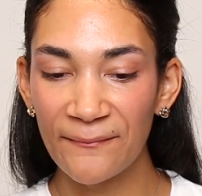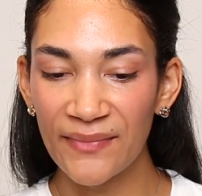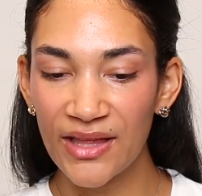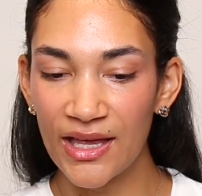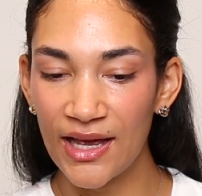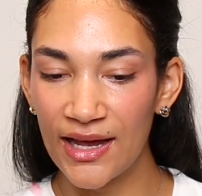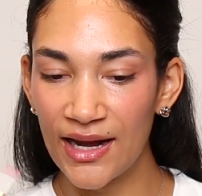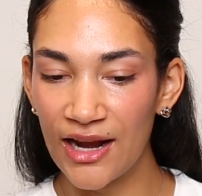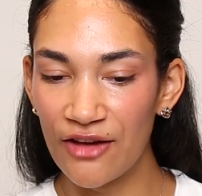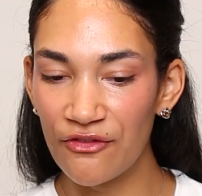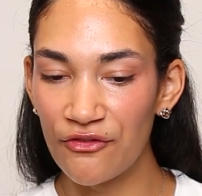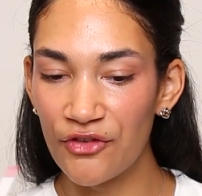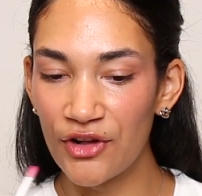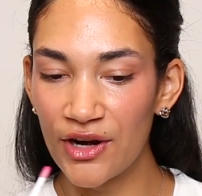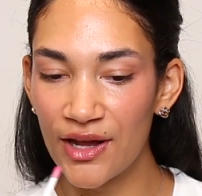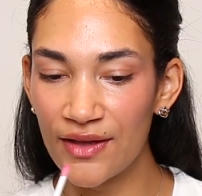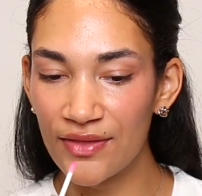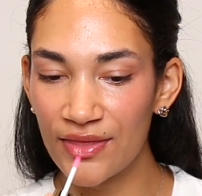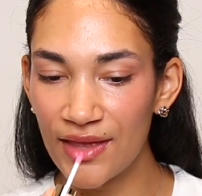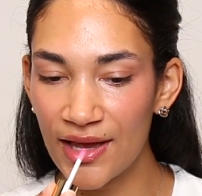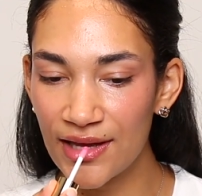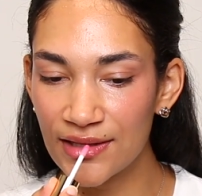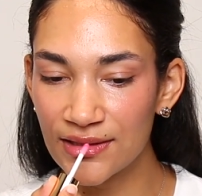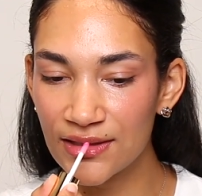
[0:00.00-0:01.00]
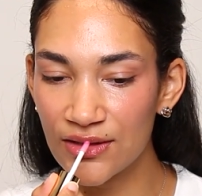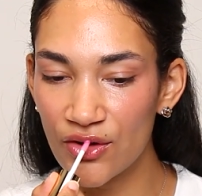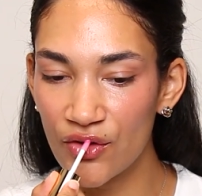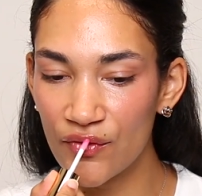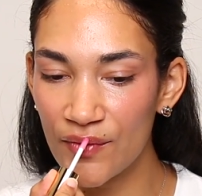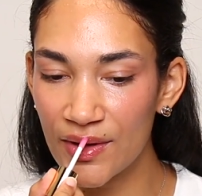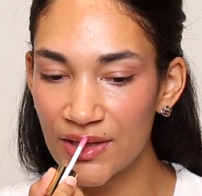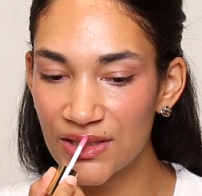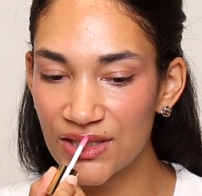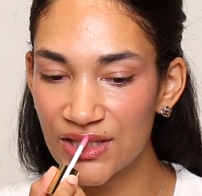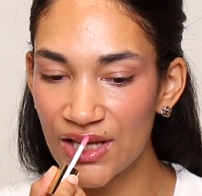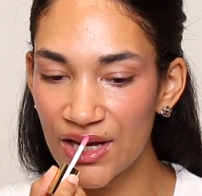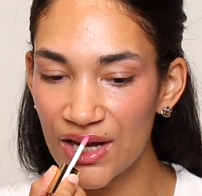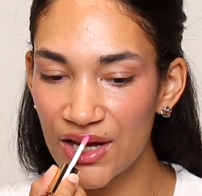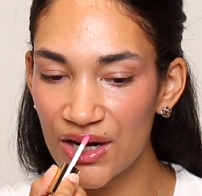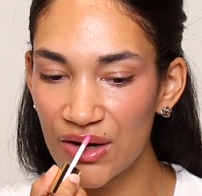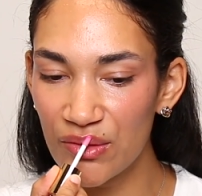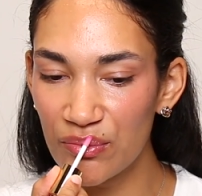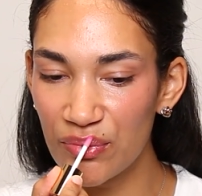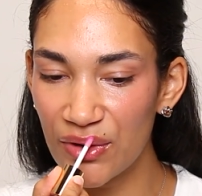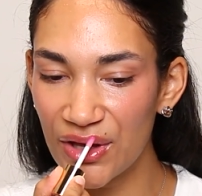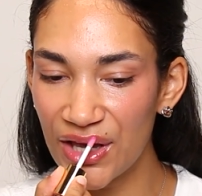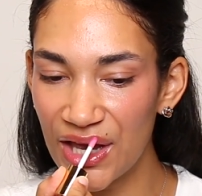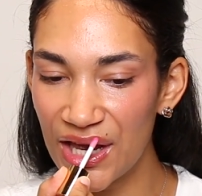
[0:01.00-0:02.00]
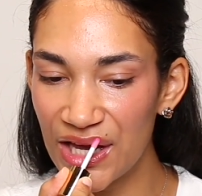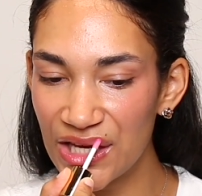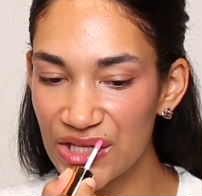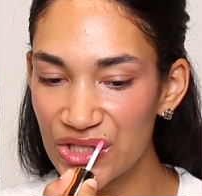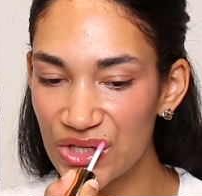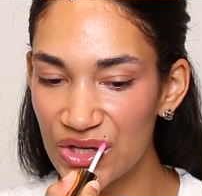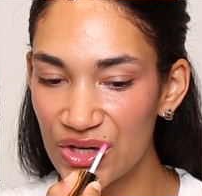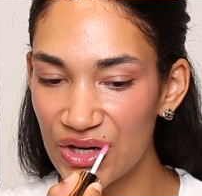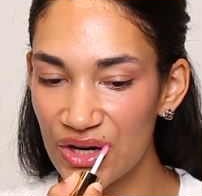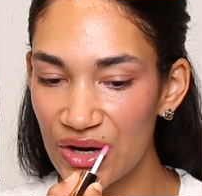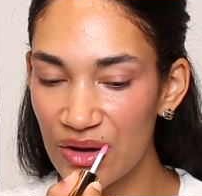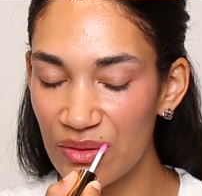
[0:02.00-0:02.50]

And I feel like that's on my second application,